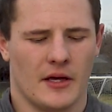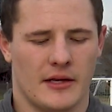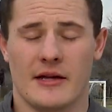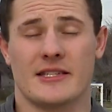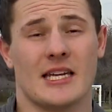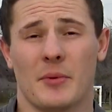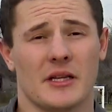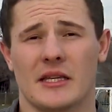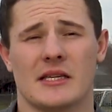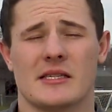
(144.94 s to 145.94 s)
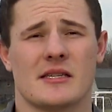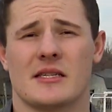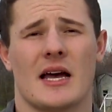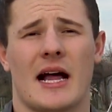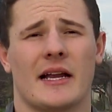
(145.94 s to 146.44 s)
Now, typically this
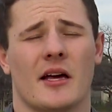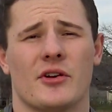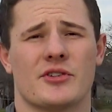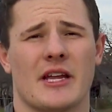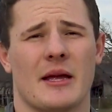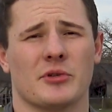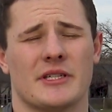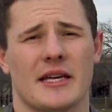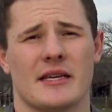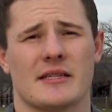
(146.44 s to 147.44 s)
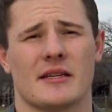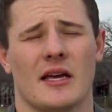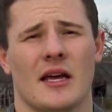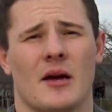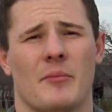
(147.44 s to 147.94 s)
is not an understable disc,
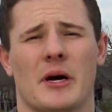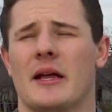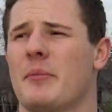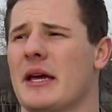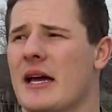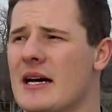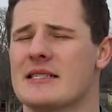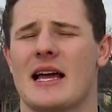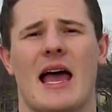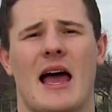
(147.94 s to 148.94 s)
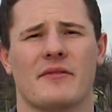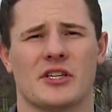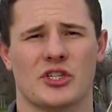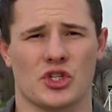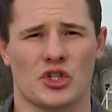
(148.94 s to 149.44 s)
but because I have
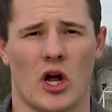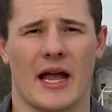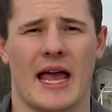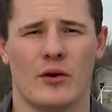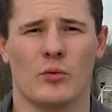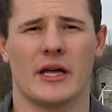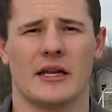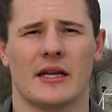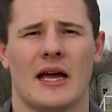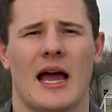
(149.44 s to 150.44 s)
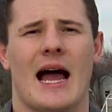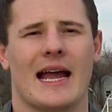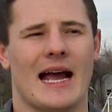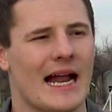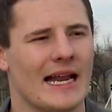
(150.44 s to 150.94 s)
such a strong headwind,
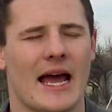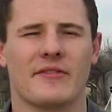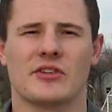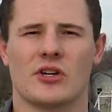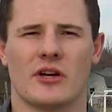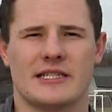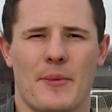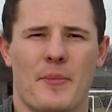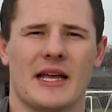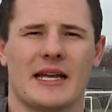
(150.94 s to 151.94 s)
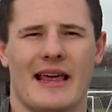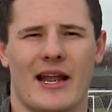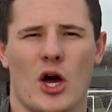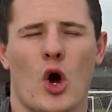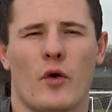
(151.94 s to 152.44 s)
I kind of have to start dipping into
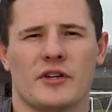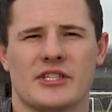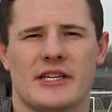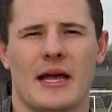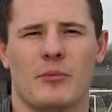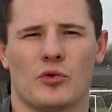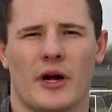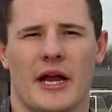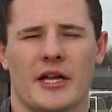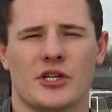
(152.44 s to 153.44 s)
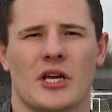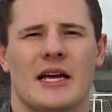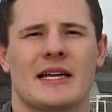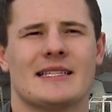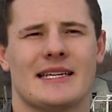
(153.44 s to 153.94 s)
that overstable range
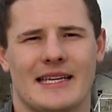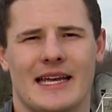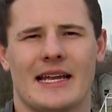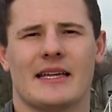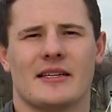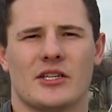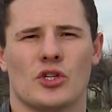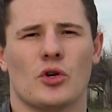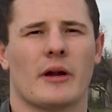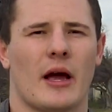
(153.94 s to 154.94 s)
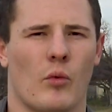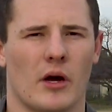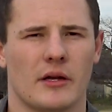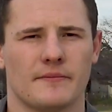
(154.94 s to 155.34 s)
to get it to do what I want.